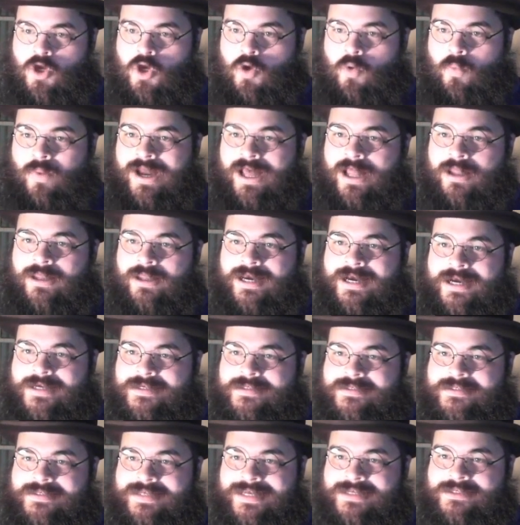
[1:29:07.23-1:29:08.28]
Well, uh,
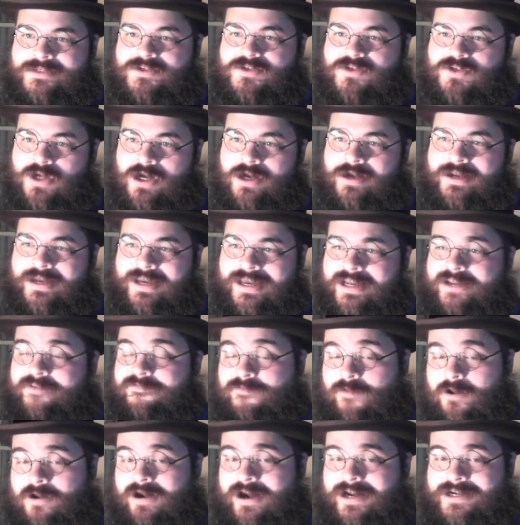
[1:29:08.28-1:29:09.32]
Sensana
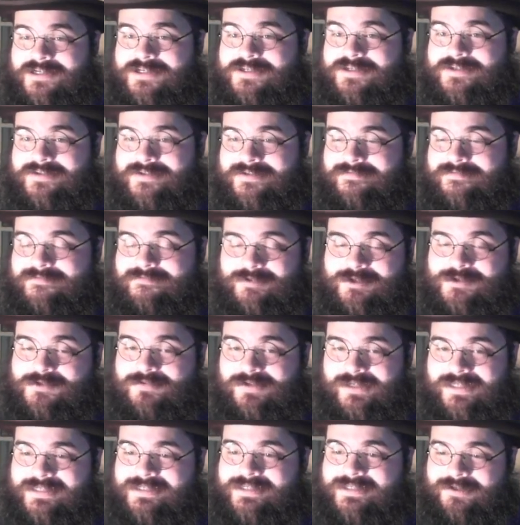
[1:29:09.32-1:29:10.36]
84. I just was
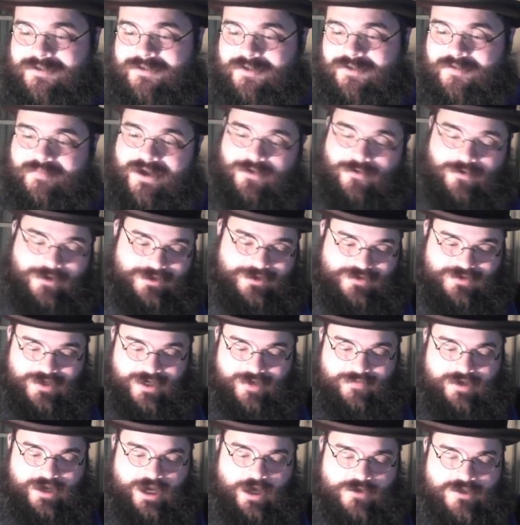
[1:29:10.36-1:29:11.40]
really tickled by yours. So
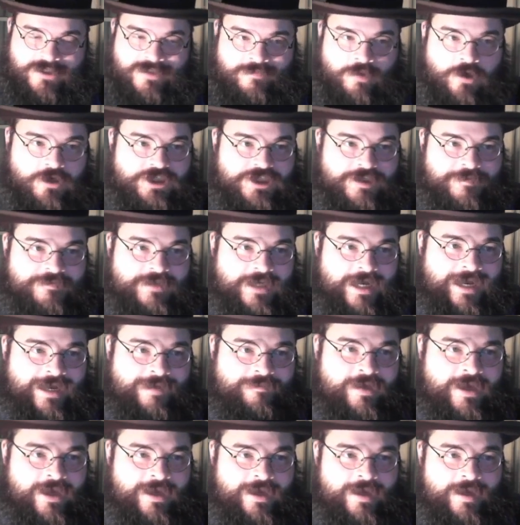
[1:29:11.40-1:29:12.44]
here we go. Smoke ship
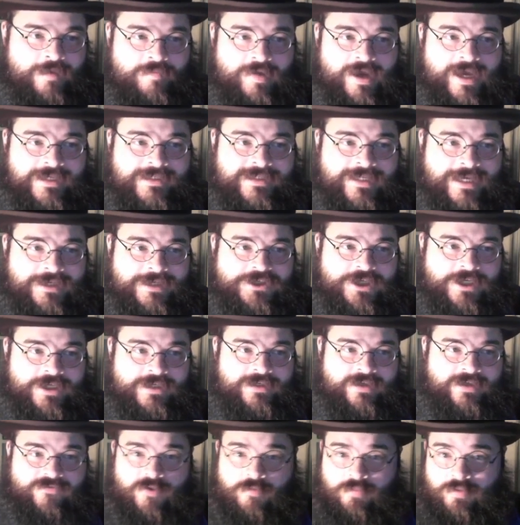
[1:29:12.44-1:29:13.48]
time. Pay
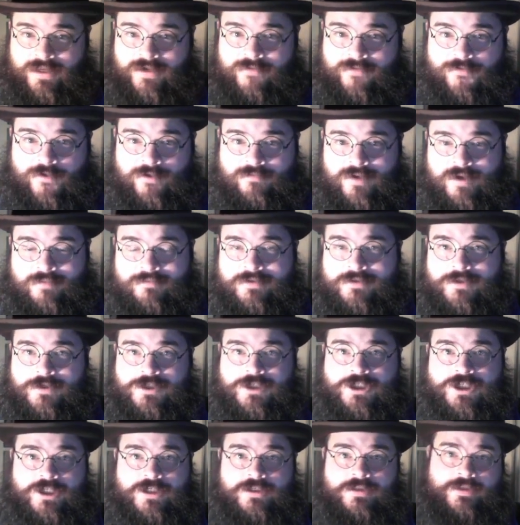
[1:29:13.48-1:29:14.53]
attention. If you blink for a moment, the,
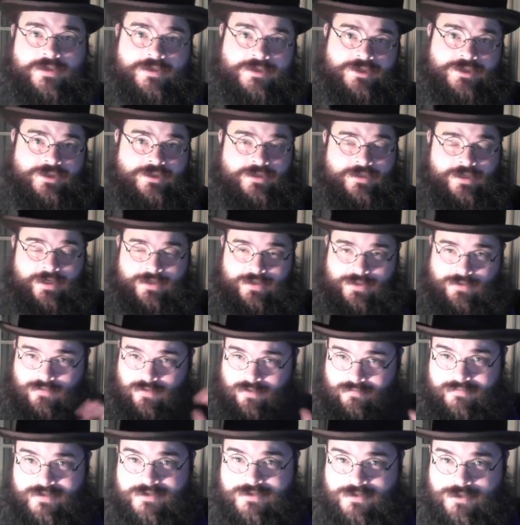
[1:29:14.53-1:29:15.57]
sh- the sh- uh, you
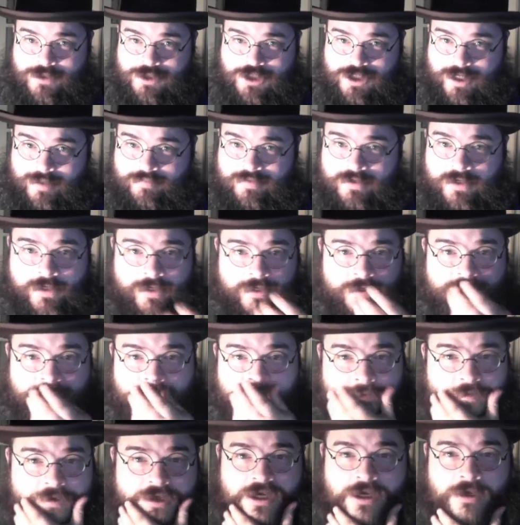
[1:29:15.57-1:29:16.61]
will miss the ship. So
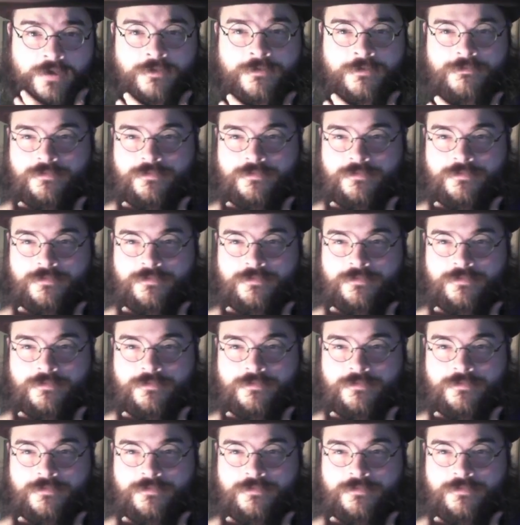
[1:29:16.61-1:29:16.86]
here we go.